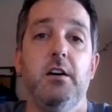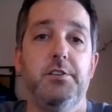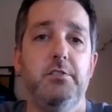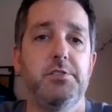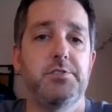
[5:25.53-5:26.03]

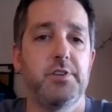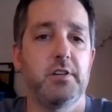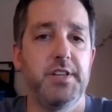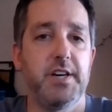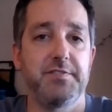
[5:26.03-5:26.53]
huge
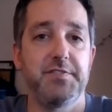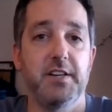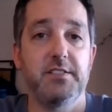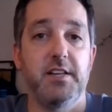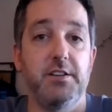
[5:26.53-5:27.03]
trickle-down
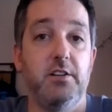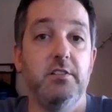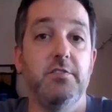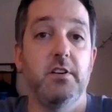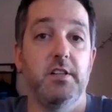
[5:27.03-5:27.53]
effect on all
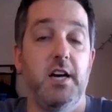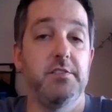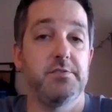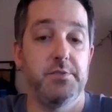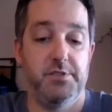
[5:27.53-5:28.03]
of our
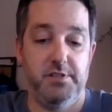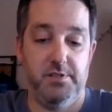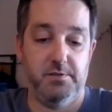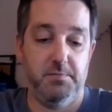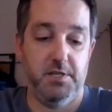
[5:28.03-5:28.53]
lives, which is,